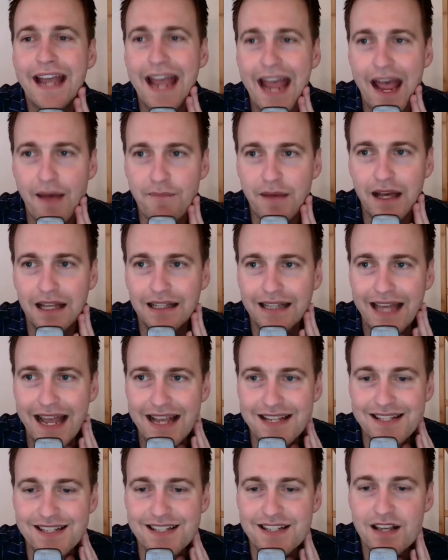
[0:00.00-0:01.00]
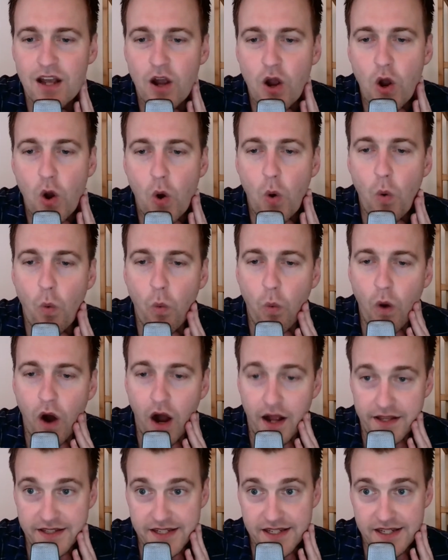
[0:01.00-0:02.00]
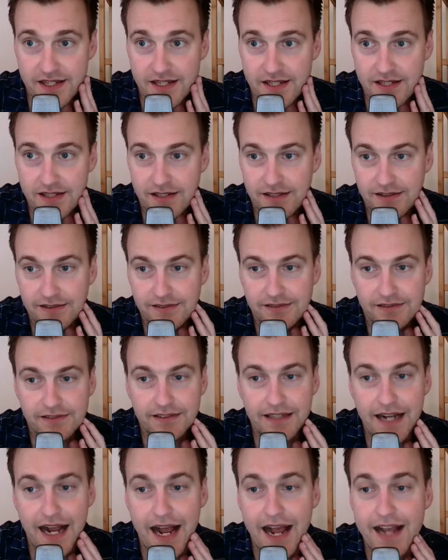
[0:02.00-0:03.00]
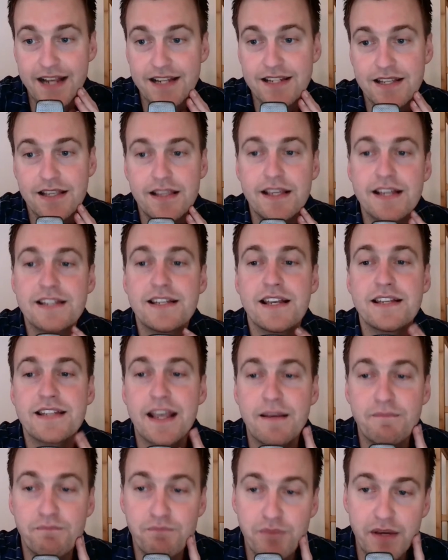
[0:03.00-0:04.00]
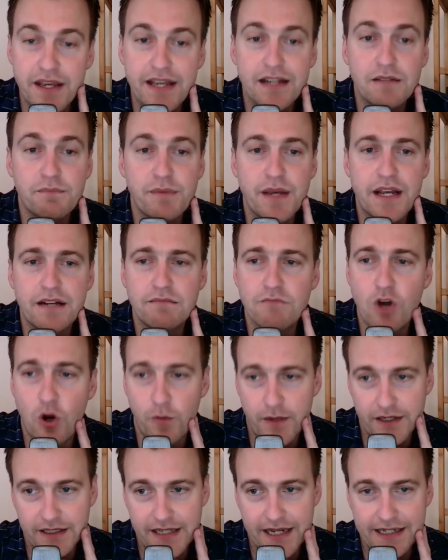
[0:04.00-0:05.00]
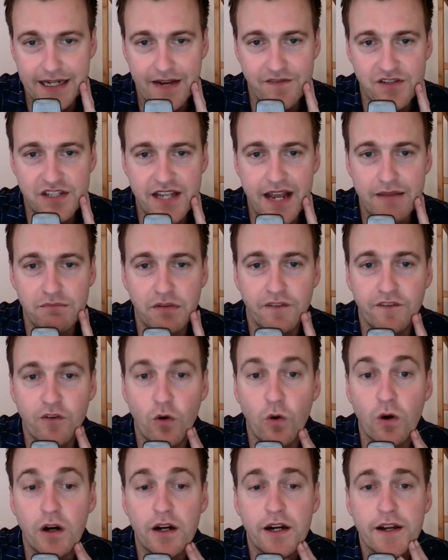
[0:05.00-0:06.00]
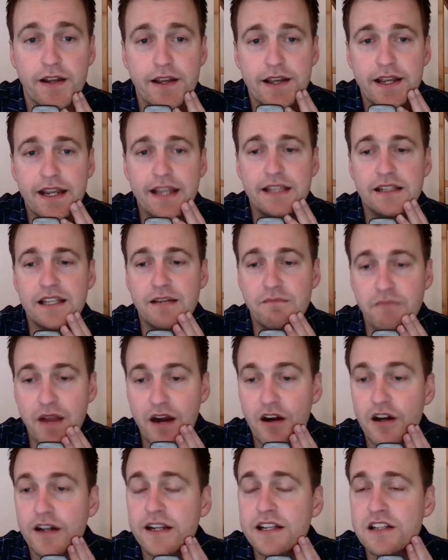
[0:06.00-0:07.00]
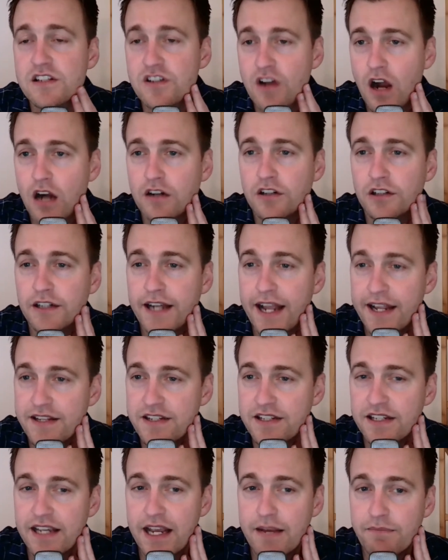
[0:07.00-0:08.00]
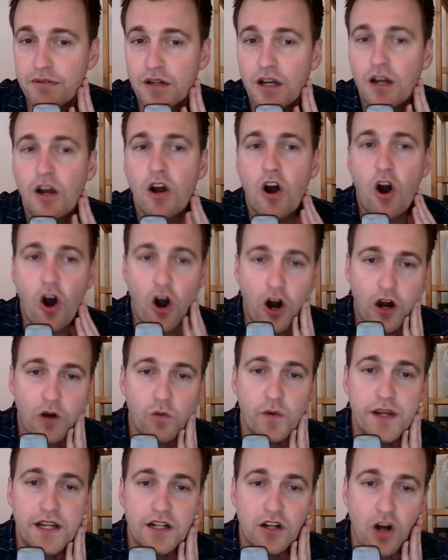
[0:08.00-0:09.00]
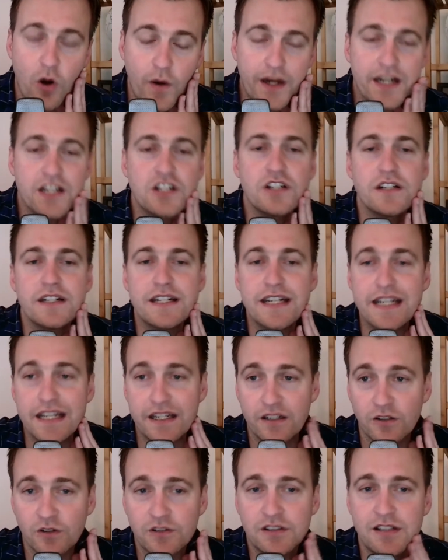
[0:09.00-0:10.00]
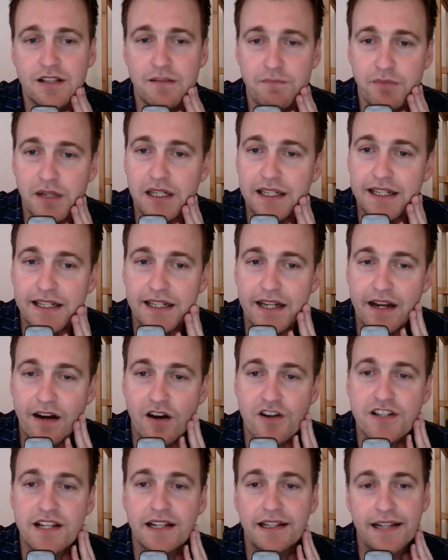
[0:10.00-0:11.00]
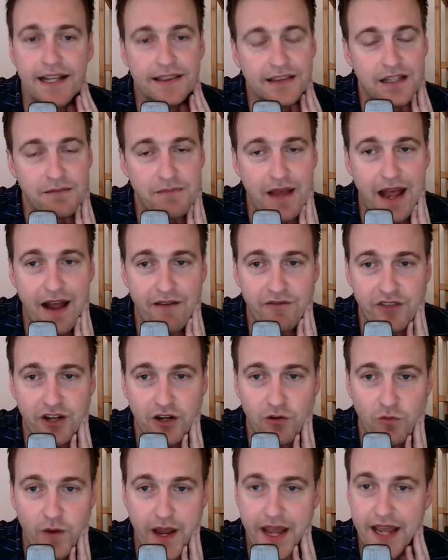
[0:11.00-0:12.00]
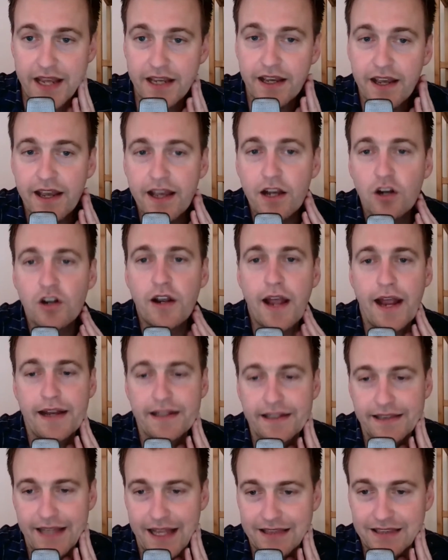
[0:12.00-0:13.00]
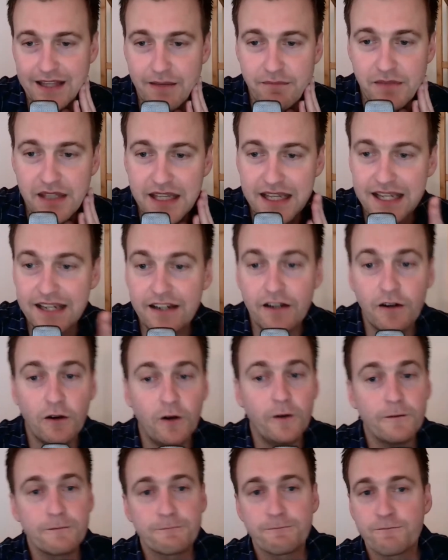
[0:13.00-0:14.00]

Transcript: MLS wants. Guys, this is a big, big moment, like I've said before, in the American soccer landscape. Are we going to kneel to the billionaires and let them have their way and let them kill